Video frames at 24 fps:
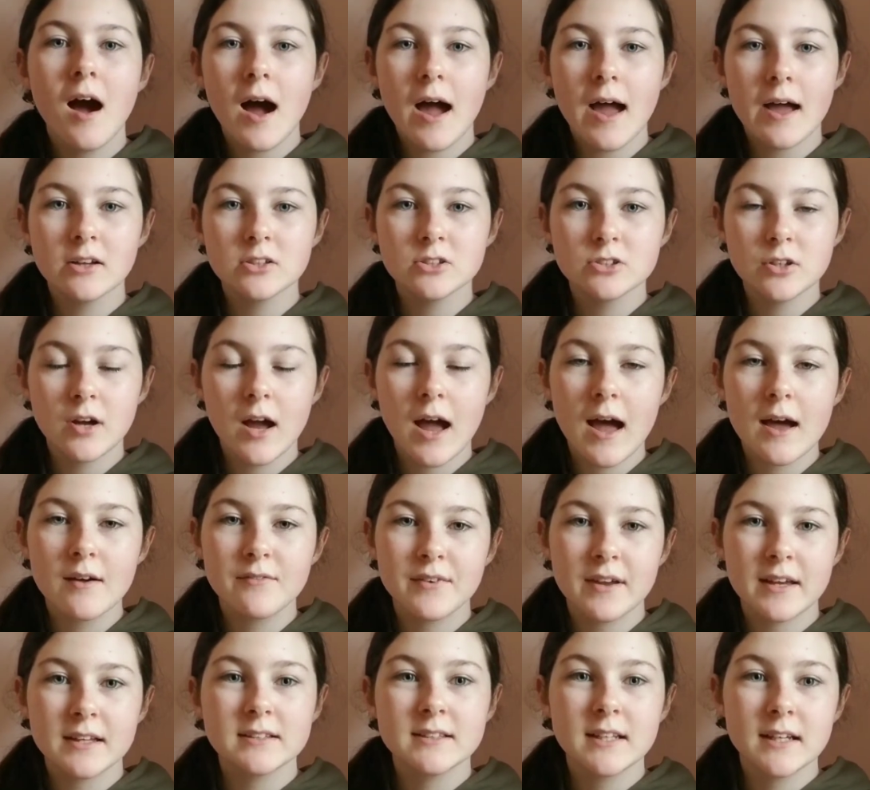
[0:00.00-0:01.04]
I also have
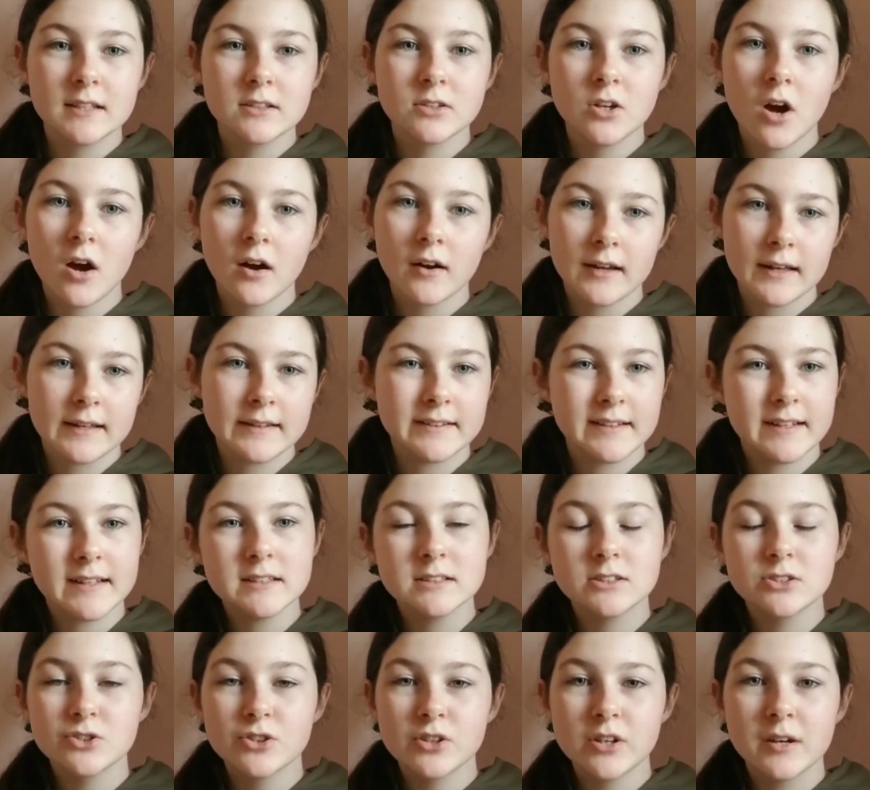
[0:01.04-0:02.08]
a TikTok and
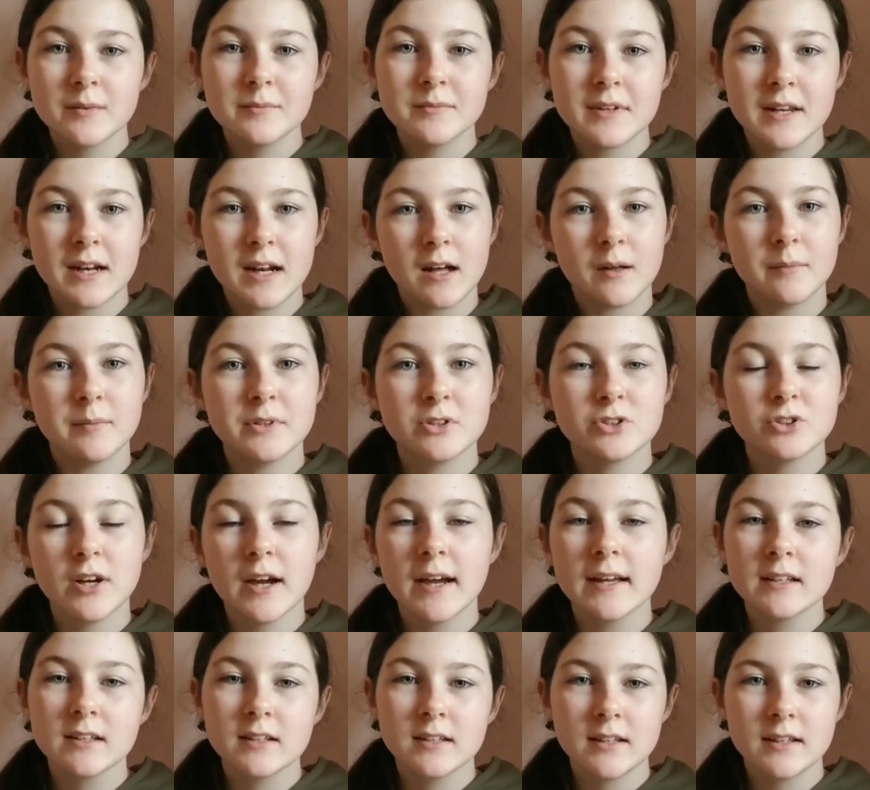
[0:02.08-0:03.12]
Instagram that I'll be
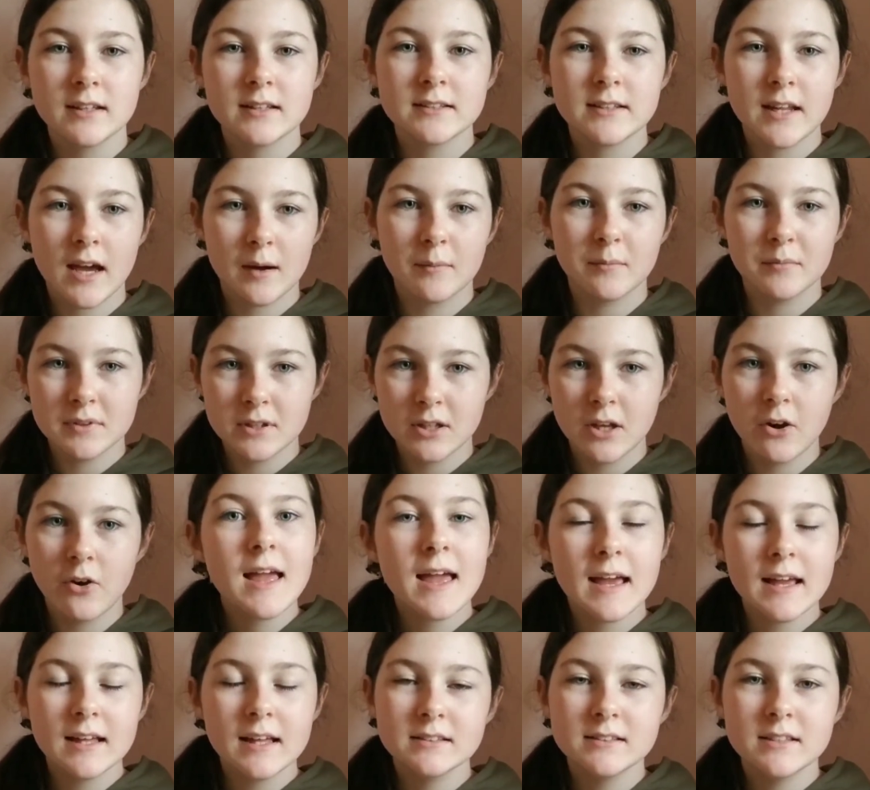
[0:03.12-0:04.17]
trying to link down below.
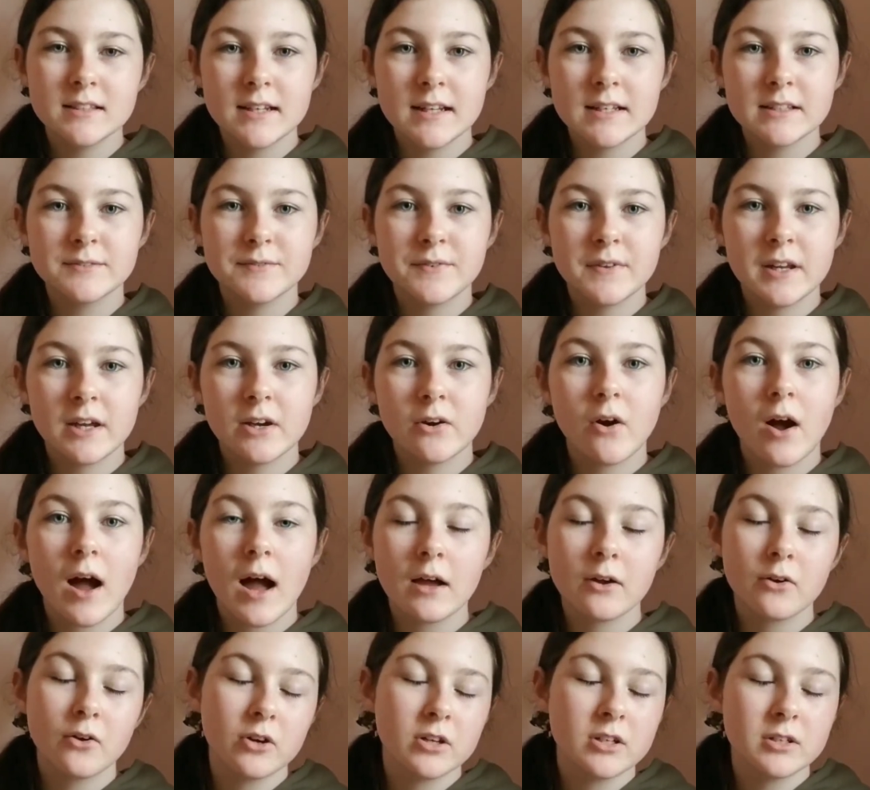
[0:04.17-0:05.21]
In today's video,
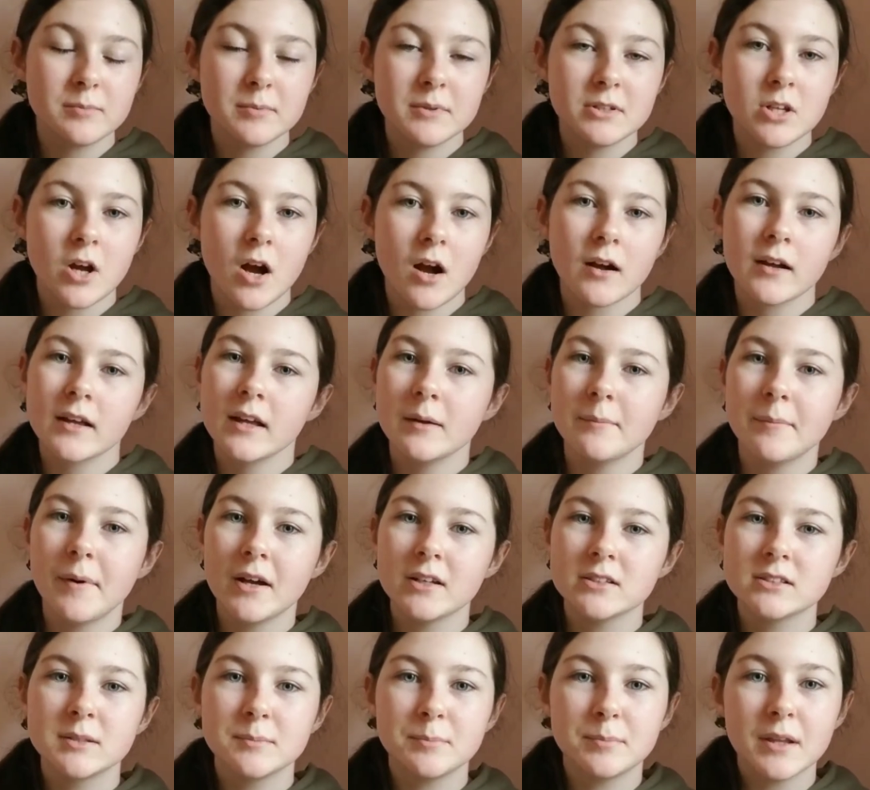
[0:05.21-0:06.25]
I'm going to be talking
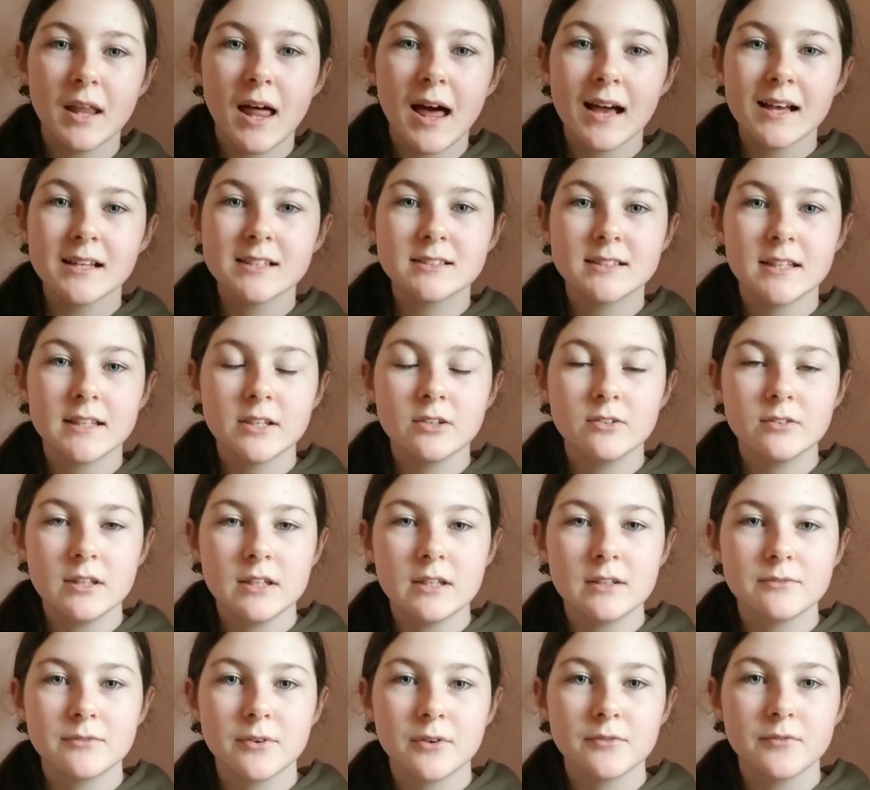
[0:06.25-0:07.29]
about supplies that you
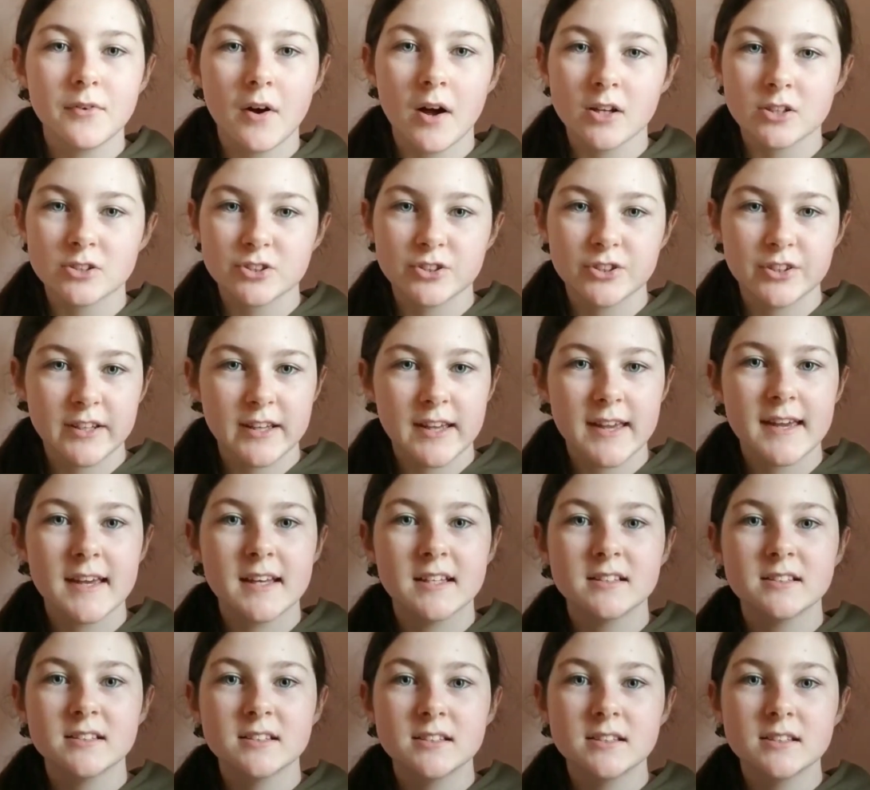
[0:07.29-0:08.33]
need for fostering
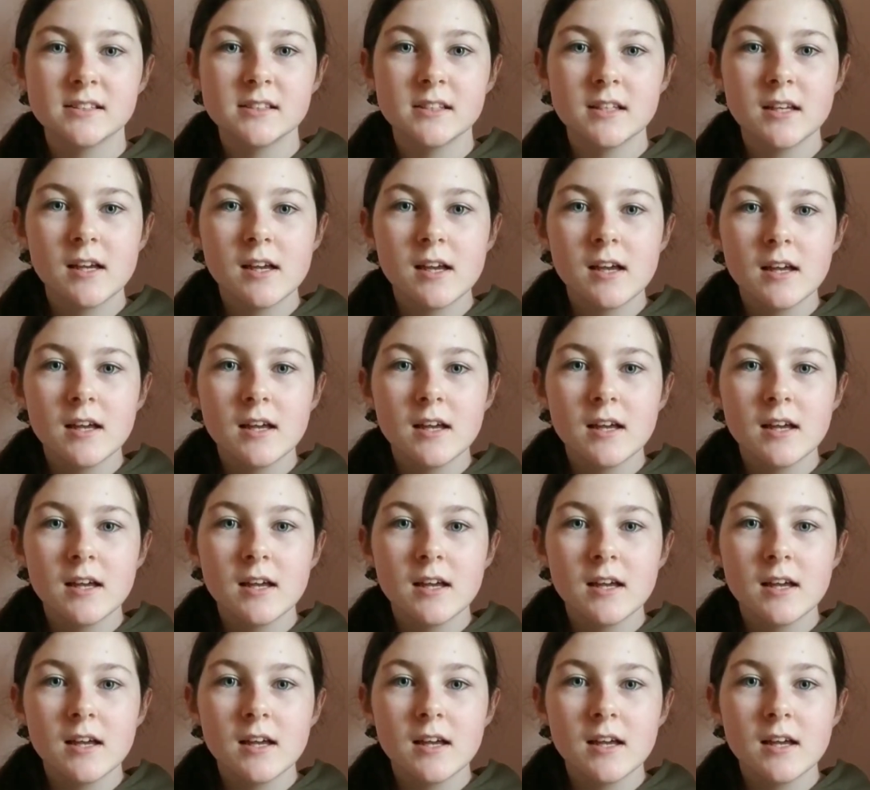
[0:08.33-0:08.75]
kittens.